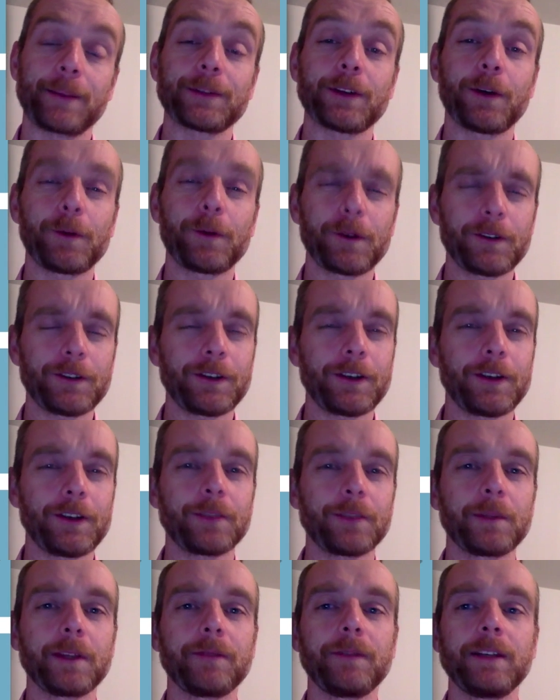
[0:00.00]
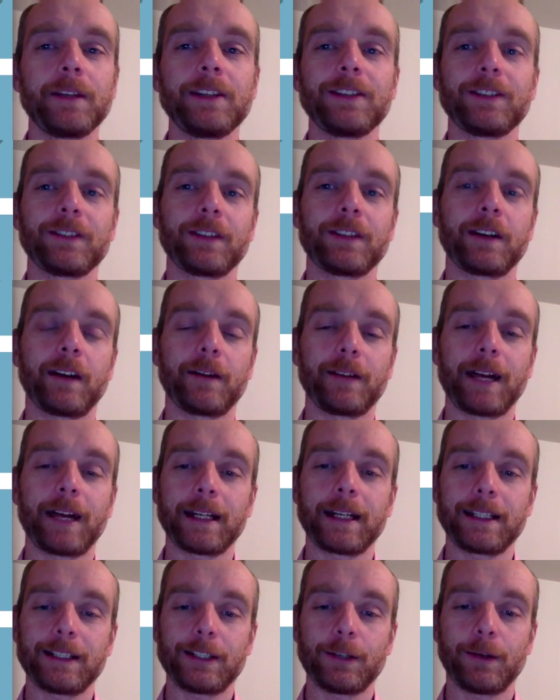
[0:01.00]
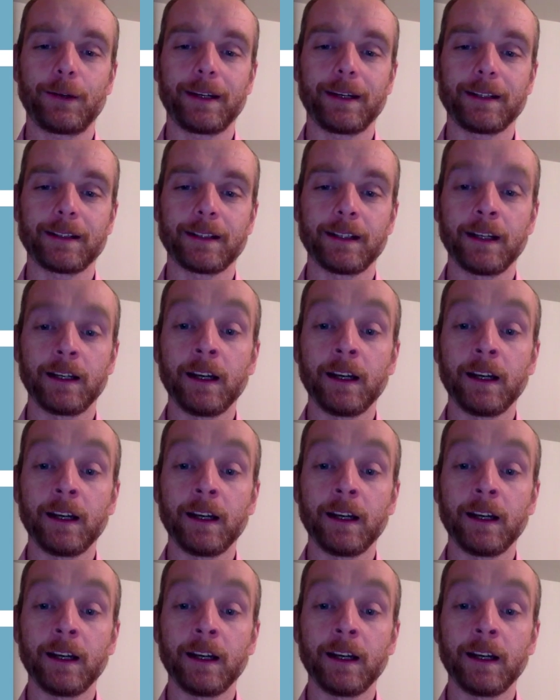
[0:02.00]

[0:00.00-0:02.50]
so I want to show you some of the features that I've added to it.